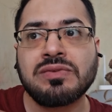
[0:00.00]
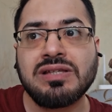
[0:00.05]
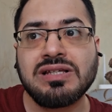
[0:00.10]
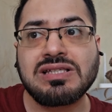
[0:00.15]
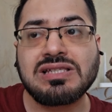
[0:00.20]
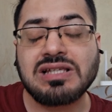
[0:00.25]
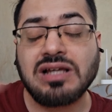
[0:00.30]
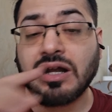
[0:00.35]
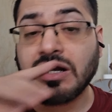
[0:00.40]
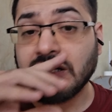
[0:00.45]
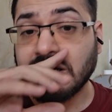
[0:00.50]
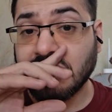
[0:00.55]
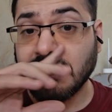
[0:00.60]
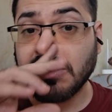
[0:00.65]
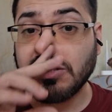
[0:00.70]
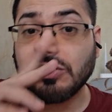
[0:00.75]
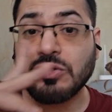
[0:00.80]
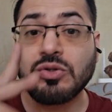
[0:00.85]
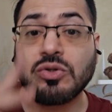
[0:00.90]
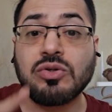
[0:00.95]
this
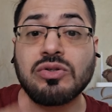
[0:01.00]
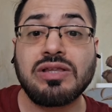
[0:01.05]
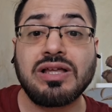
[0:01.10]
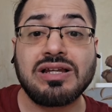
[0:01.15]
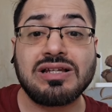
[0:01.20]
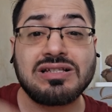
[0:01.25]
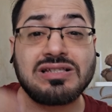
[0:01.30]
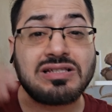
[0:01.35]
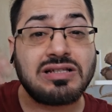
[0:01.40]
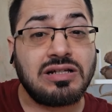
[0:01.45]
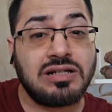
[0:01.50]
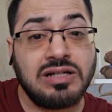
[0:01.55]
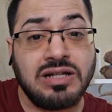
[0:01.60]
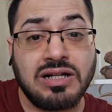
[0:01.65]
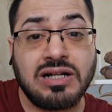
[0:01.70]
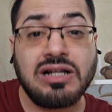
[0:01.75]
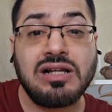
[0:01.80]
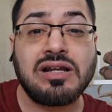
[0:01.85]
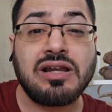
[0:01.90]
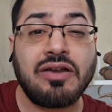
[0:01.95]
until you know there is a
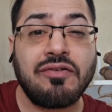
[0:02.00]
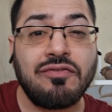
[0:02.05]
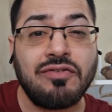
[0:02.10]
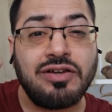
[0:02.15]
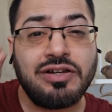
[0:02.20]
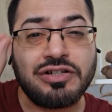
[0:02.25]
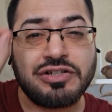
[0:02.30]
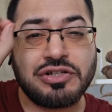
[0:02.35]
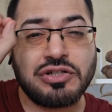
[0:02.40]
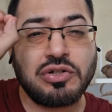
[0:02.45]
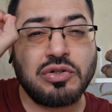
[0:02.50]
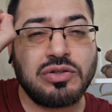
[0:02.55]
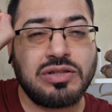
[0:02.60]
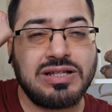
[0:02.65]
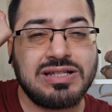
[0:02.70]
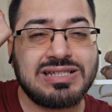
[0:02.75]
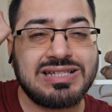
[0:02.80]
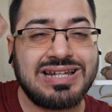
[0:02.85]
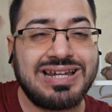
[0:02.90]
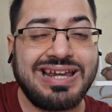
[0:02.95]
little revelation or
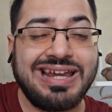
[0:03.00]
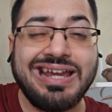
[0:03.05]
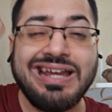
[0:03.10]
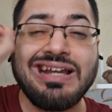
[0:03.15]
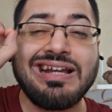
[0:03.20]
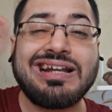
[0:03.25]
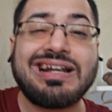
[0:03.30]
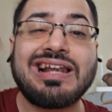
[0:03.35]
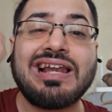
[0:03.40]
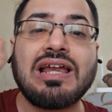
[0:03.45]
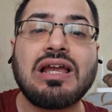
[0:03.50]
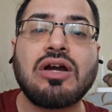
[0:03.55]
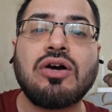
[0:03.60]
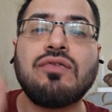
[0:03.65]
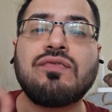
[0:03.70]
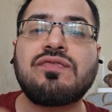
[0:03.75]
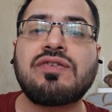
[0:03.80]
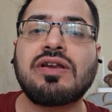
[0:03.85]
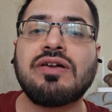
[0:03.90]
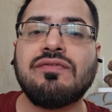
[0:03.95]
there's an inkling of